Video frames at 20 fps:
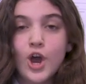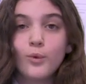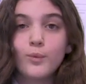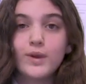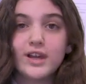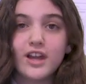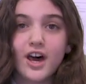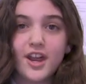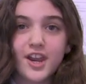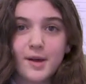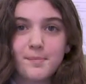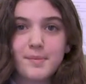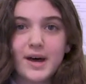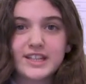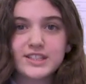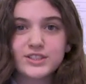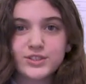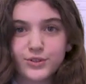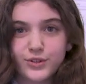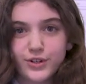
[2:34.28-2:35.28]
We learn our
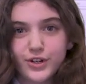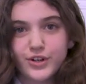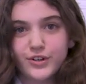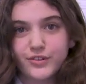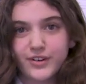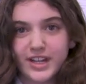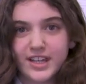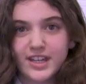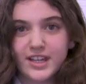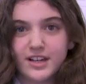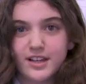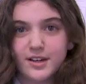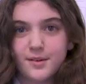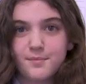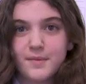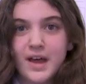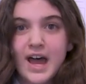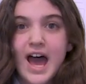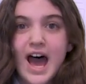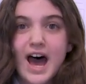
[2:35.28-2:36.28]
pastoral
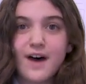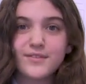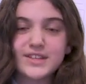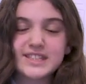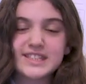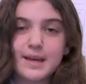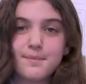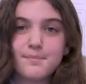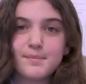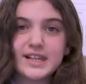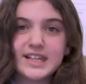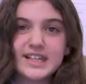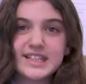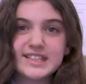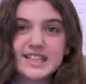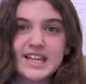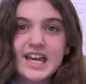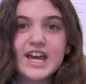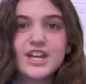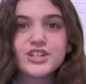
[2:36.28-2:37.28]
curriculum, have
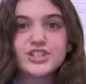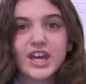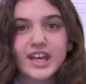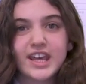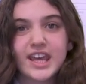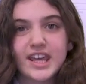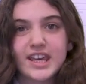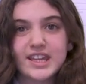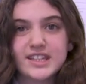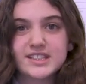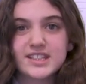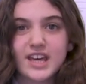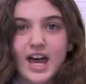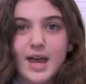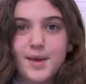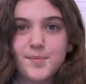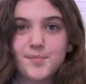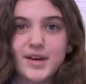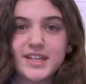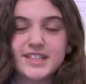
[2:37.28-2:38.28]
assemblies, checking in
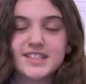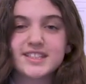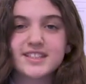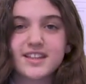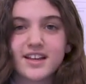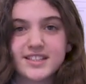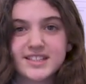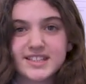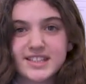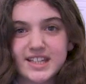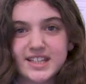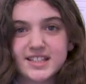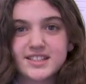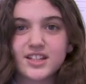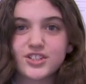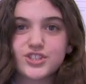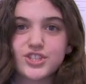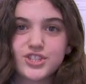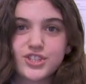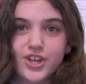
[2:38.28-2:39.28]
time and discuss things
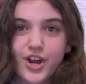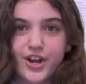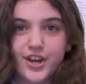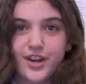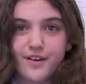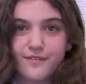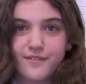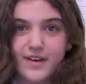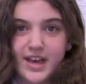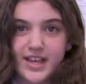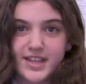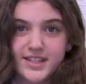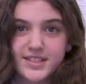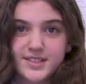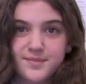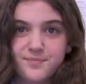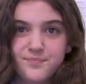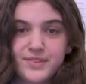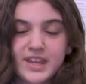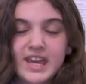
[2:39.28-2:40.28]
such as current affairs.
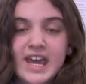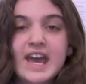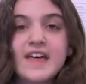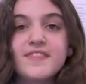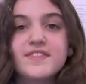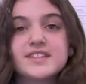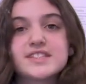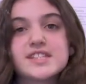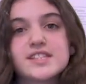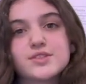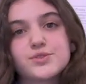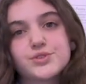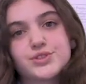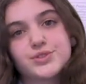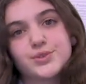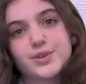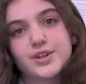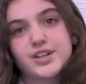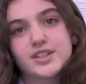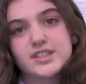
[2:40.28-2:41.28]
This is
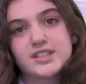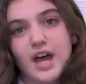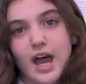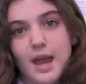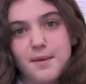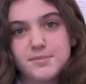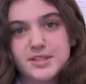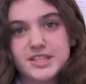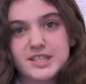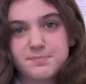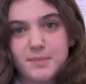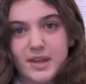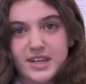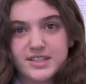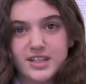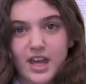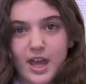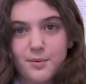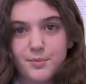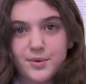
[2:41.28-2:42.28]
also a good time to
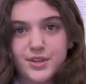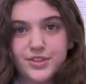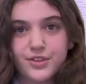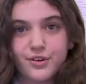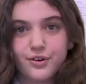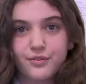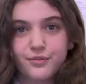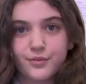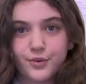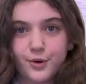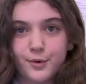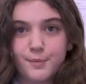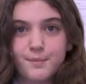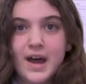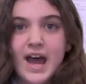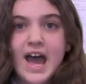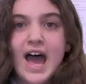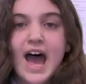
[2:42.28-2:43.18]
spend time with your form